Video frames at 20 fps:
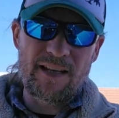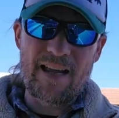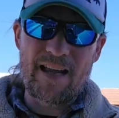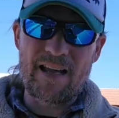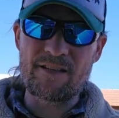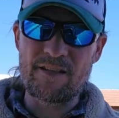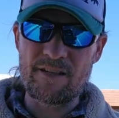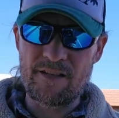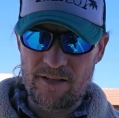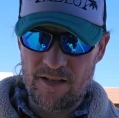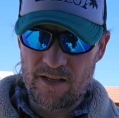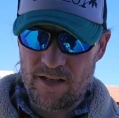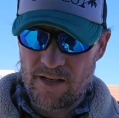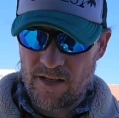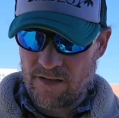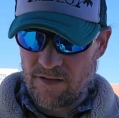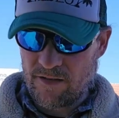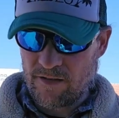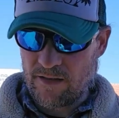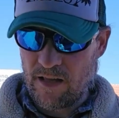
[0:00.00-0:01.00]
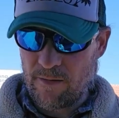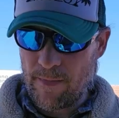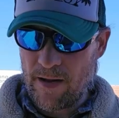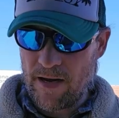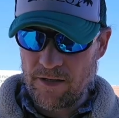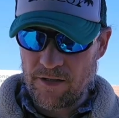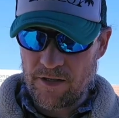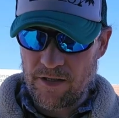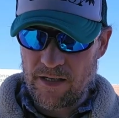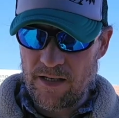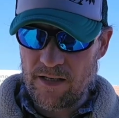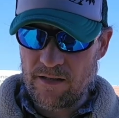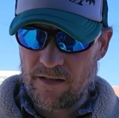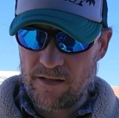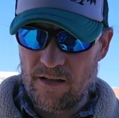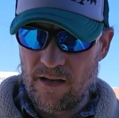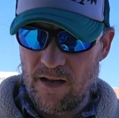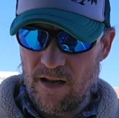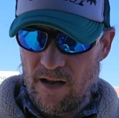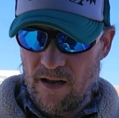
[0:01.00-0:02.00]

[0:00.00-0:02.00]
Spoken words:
Kansas City they make jeans,